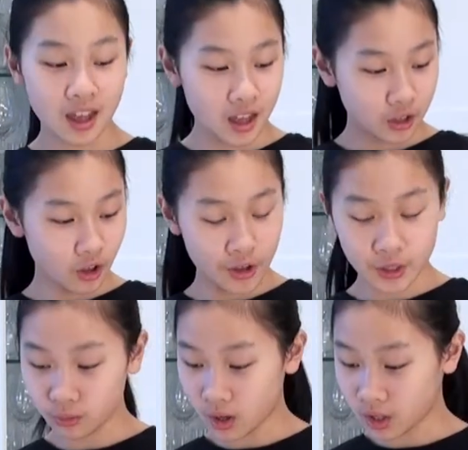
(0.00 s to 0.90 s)
You
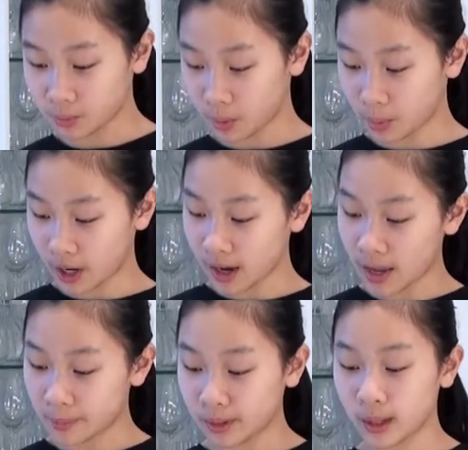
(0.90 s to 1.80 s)
also want to prepare
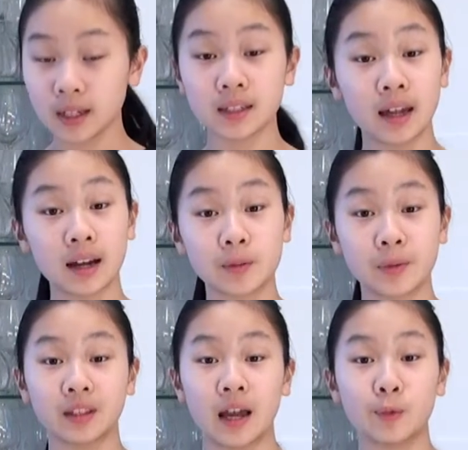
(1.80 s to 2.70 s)
a plate that has
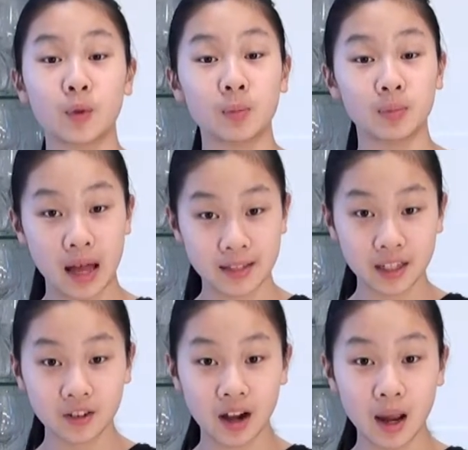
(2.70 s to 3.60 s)
been lined with
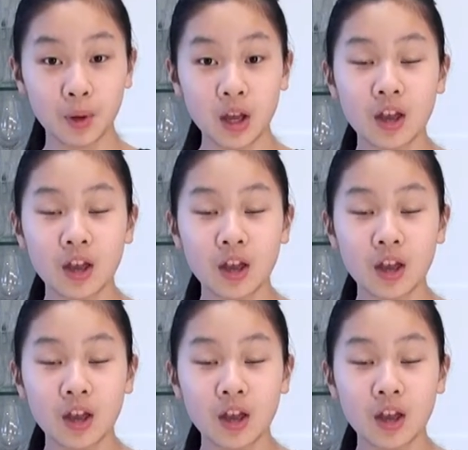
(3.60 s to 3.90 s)
plastic wrap,